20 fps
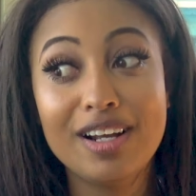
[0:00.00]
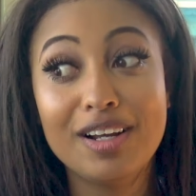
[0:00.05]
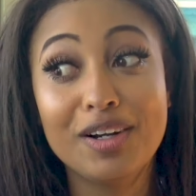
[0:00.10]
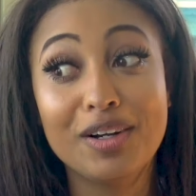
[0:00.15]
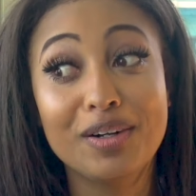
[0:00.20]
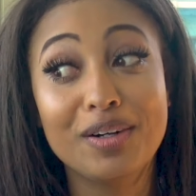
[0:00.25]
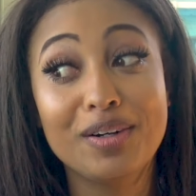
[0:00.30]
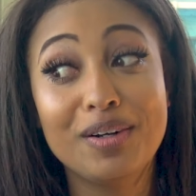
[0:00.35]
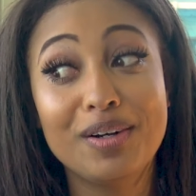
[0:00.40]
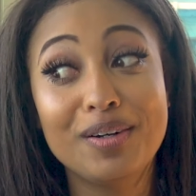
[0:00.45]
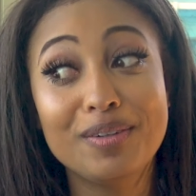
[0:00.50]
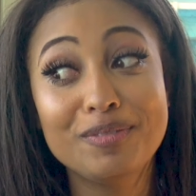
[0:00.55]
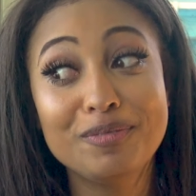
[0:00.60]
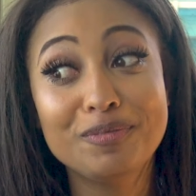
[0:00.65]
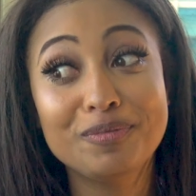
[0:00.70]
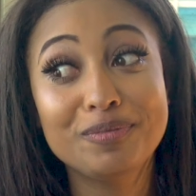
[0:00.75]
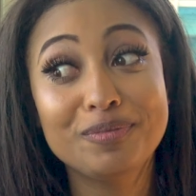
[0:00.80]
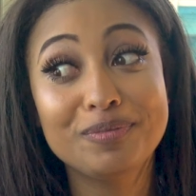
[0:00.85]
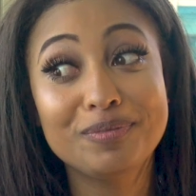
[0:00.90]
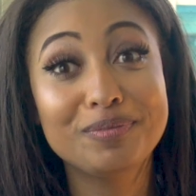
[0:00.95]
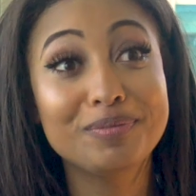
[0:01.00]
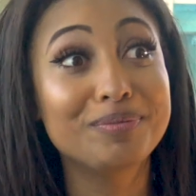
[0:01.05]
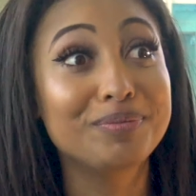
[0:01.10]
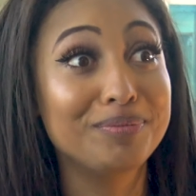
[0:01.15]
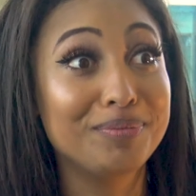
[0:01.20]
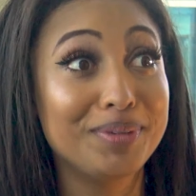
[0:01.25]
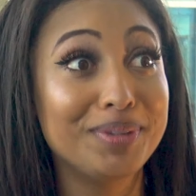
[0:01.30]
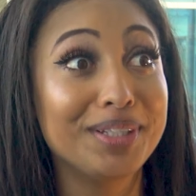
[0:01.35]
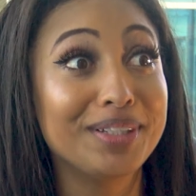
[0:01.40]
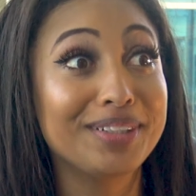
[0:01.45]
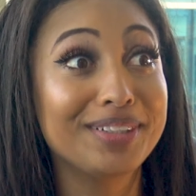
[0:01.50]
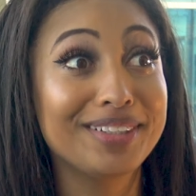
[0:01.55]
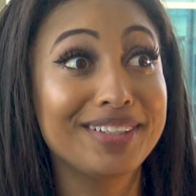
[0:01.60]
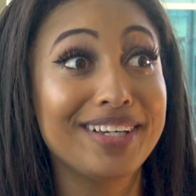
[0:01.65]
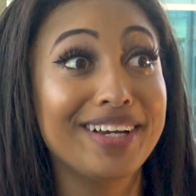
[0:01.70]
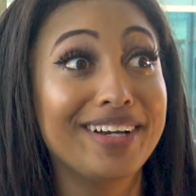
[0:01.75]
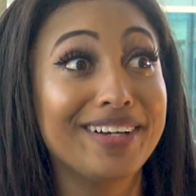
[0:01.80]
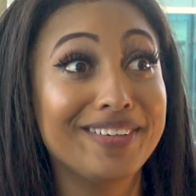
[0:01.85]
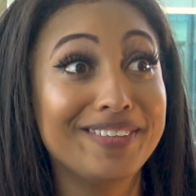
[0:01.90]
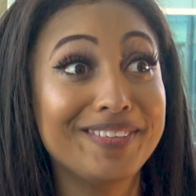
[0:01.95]
girl. But
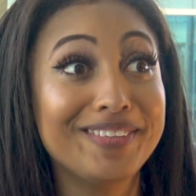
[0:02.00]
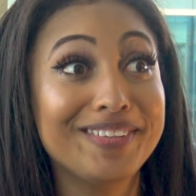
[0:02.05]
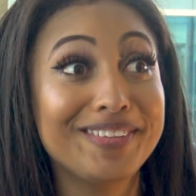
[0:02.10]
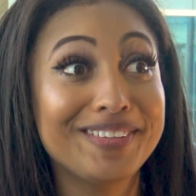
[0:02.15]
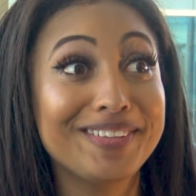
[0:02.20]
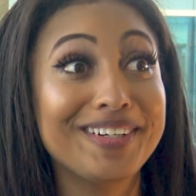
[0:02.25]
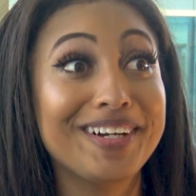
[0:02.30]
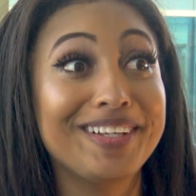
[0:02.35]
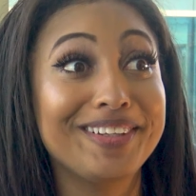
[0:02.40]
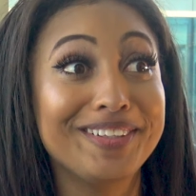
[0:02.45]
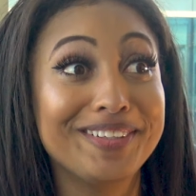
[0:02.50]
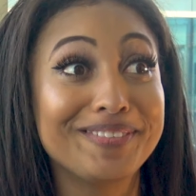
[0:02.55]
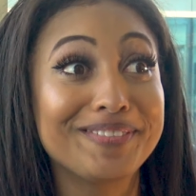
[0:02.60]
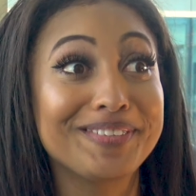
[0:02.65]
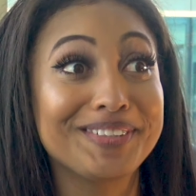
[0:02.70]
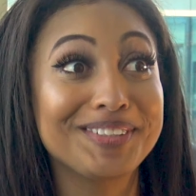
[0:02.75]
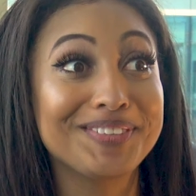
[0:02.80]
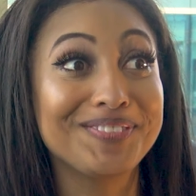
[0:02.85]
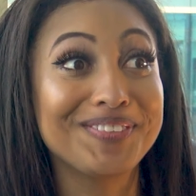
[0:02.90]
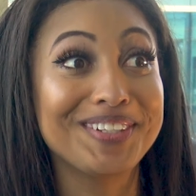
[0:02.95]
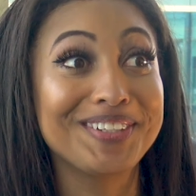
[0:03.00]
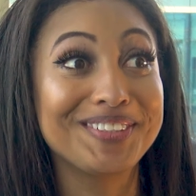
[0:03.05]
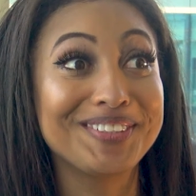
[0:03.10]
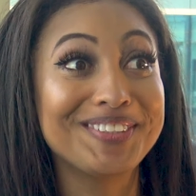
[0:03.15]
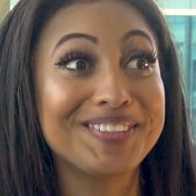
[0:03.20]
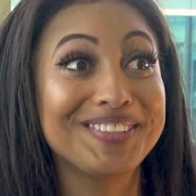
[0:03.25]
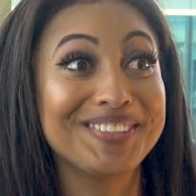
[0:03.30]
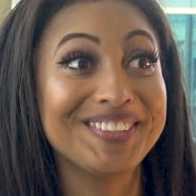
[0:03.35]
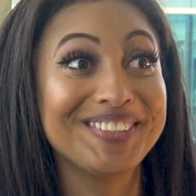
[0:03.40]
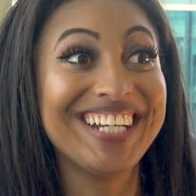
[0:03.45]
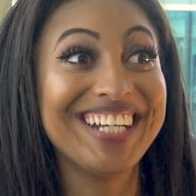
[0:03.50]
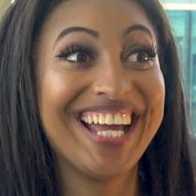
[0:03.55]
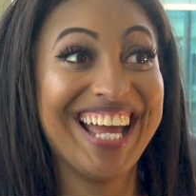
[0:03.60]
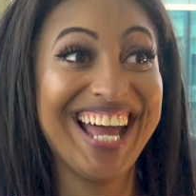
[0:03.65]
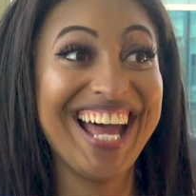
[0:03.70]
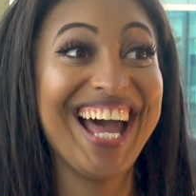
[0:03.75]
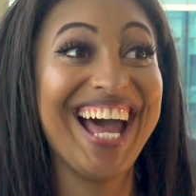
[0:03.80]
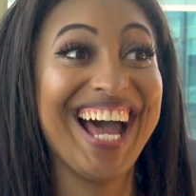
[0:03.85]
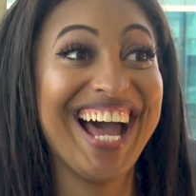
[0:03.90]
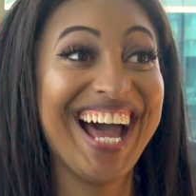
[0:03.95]
yeah, I love Chris Brown too.
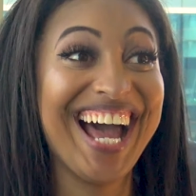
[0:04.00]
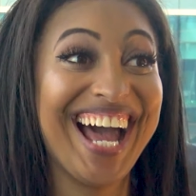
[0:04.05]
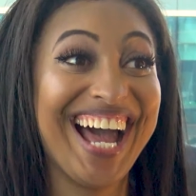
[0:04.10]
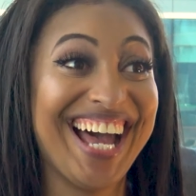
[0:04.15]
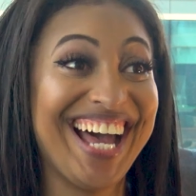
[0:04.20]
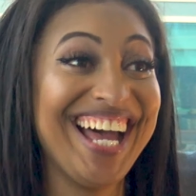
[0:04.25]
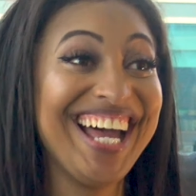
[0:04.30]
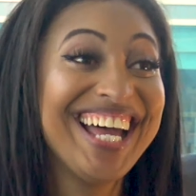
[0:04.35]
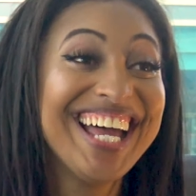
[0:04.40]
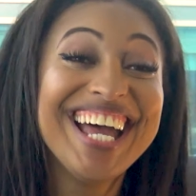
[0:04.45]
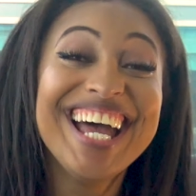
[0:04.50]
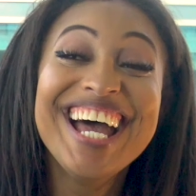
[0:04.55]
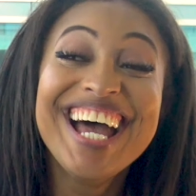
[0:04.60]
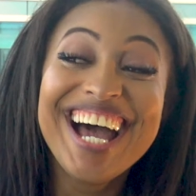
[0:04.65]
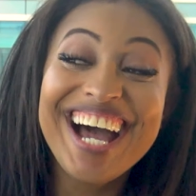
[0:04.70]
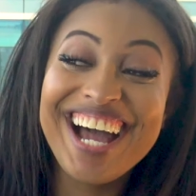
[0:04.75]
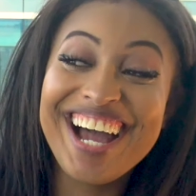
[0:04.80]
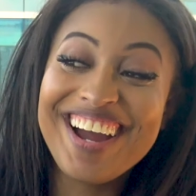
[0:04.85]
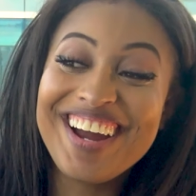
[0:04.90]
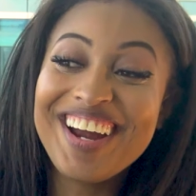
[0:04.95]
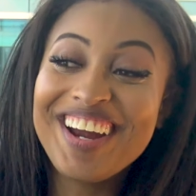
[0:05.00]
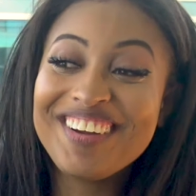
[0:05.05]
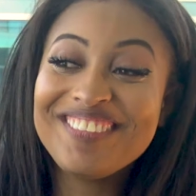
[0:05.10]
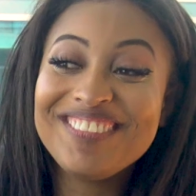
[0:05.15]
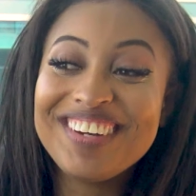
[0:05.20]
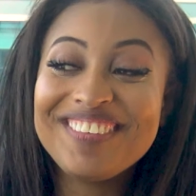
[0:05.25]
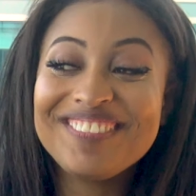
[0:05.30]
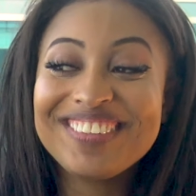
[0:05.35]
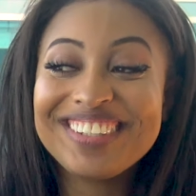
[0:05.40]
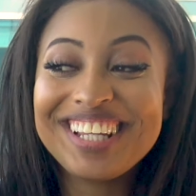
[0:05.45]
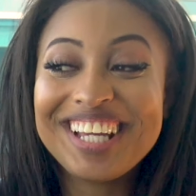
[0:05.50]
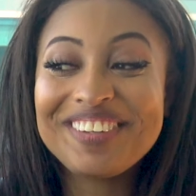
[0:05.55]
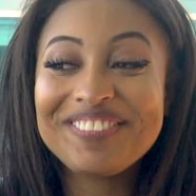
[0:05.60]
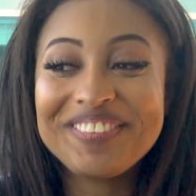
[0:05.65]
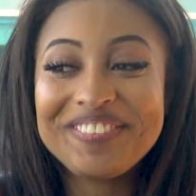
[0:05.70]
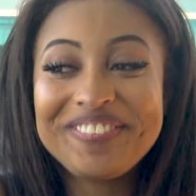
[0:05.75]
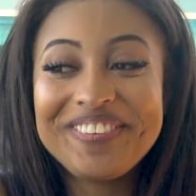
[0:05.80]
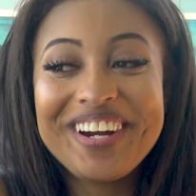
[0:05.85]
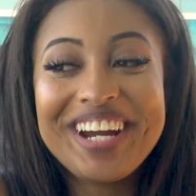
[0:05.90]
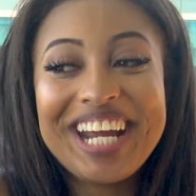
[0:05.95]
I remember like
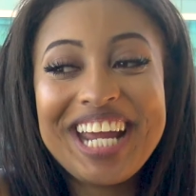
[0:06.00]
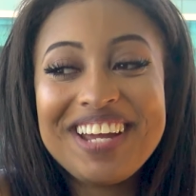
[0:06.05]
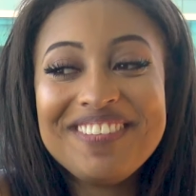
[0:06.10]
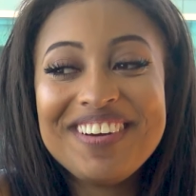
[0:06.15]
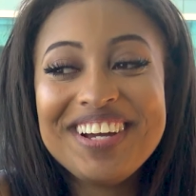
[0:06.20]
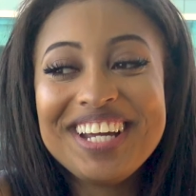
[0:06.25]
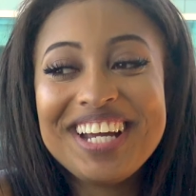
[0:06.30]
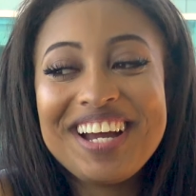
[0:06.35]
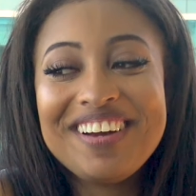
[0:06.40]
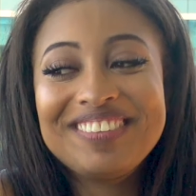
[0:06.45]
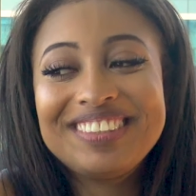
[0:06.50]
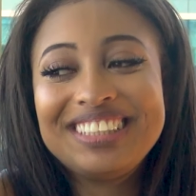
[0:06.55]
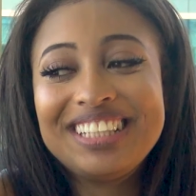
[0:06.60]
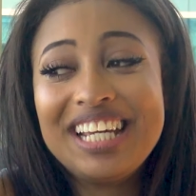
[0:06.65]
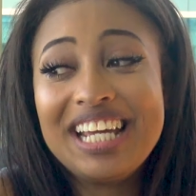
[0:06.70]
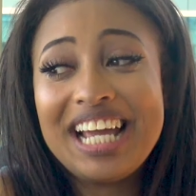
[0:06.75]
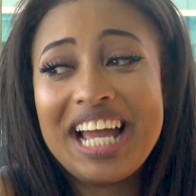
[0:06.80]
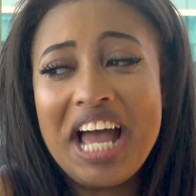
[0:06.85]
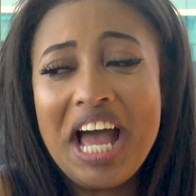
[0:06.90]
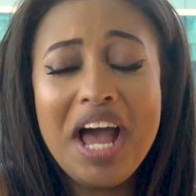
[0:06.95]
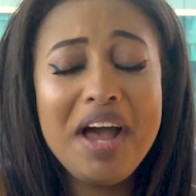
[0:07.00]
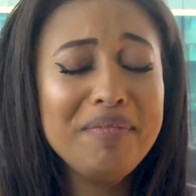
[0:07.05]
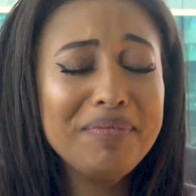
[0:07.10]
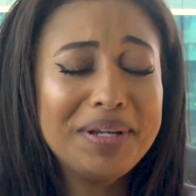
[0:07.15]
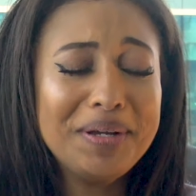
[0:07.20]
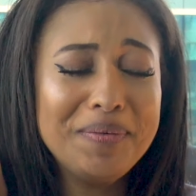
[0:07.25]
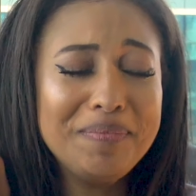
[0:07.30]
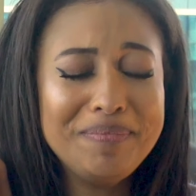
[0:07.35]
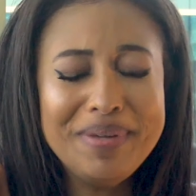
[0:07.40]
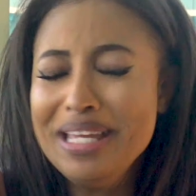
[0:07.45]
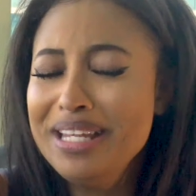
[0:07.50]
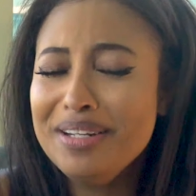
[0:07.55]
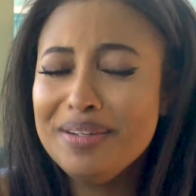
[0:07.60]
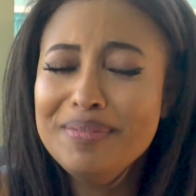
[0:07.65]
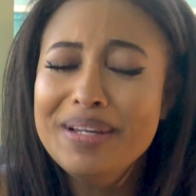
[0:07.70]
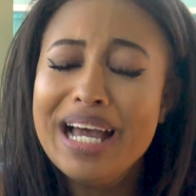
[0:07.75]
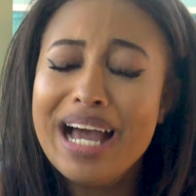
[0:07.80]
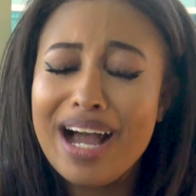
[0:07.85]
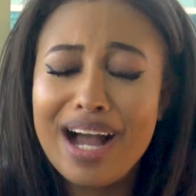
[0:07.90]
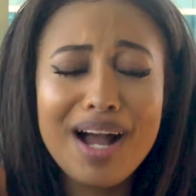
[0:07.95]
before I came out here, I was like. I'm gonna beat him.